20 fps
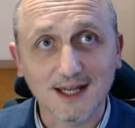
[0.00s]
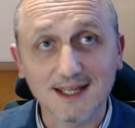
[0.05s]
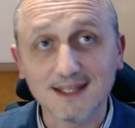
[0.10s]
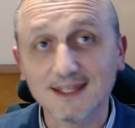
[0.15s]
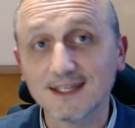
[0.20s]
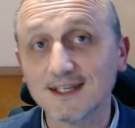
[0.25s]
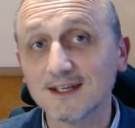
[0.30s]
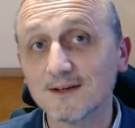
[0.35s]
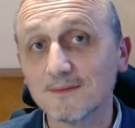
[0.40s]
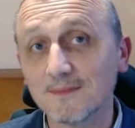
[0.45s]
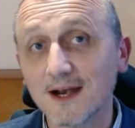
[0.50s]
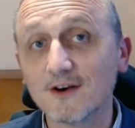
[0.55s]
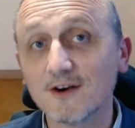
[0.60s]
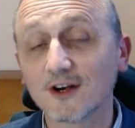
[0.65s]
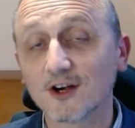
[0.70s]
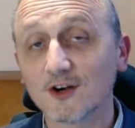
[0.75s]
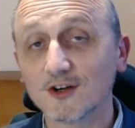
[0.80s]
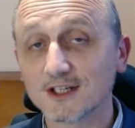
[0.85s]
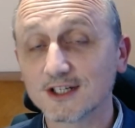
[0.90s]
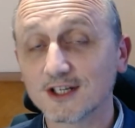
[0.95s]
And in
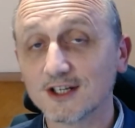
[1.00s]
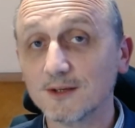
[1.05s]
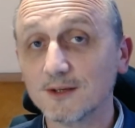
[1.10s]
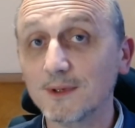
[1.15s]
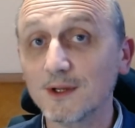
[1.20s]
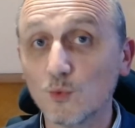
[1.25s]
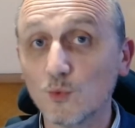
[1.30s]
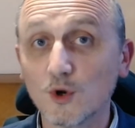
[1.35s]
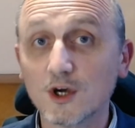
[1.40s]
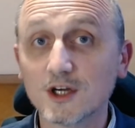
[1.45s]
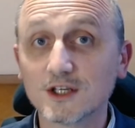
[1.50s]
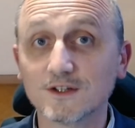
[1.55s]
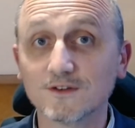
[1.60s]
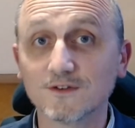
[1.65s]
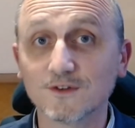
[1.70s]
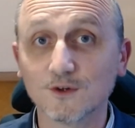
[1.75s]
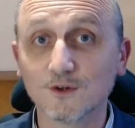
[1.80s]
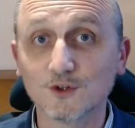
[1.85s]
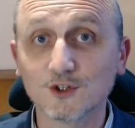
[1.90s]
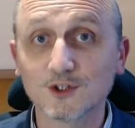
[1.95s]
America, it's going to be worse,
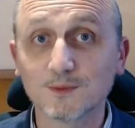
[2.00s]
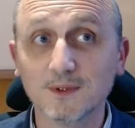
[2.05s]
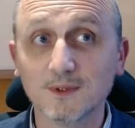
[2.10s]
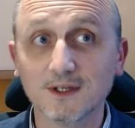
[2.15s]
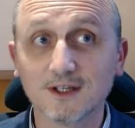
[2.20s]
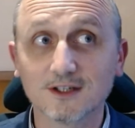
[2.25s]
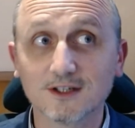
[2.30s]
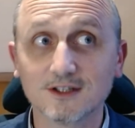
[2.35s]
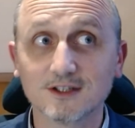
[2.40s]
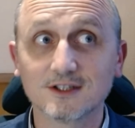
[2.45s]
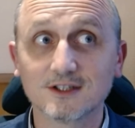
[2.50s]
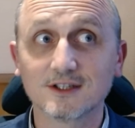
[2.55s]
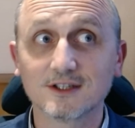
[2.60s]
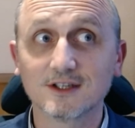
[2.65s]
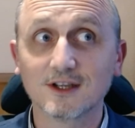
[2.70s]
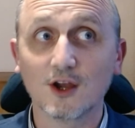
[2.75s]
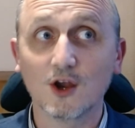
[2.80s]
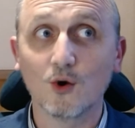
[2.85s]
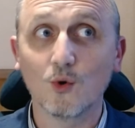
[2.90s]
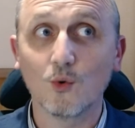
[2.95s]
of course, because
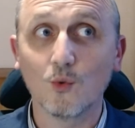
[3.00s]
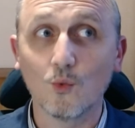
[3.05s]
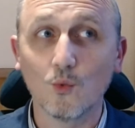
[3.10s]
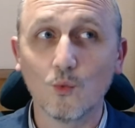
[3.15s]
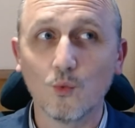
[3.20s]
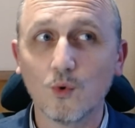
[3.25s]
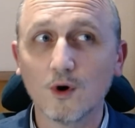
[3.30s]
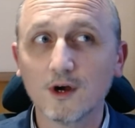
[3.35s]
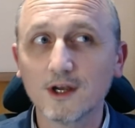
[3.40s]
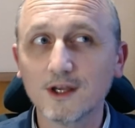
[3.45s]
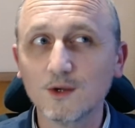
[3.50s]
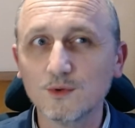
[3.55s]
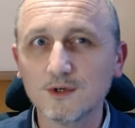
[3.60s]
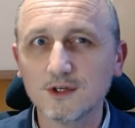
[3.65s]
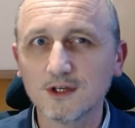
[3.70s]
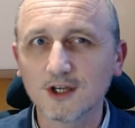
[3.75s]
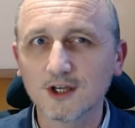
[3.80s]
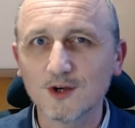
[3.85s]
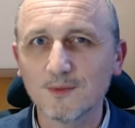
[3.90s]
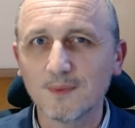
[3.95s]
why would
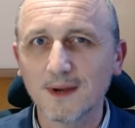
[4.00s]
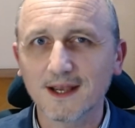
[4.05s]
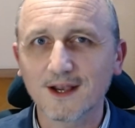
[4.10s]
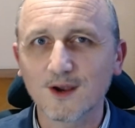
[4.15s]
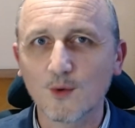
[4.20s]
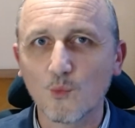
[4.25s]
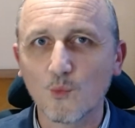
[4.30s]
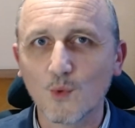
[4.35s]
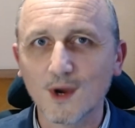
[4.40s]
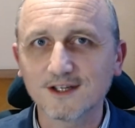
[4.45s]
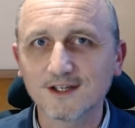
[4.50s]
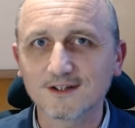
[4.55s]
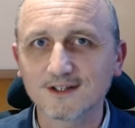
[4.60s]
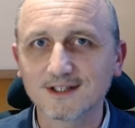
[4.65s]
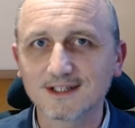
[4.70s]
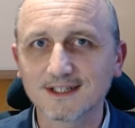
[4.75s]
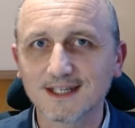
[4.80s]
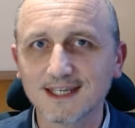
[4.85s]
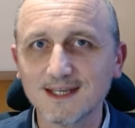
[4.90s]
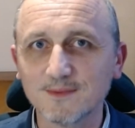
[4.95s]
you go back and wait
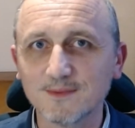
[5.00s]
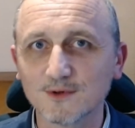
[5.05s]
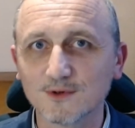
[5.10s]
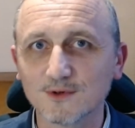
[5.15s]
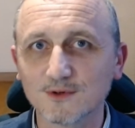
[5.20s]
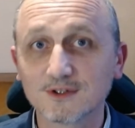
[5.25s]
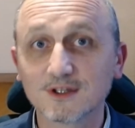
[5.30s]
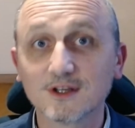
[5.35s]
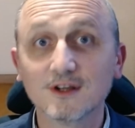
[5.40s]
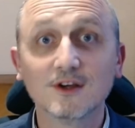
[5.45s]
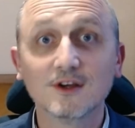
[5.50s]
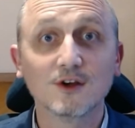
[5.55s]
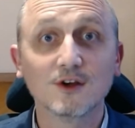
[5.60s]
on tables,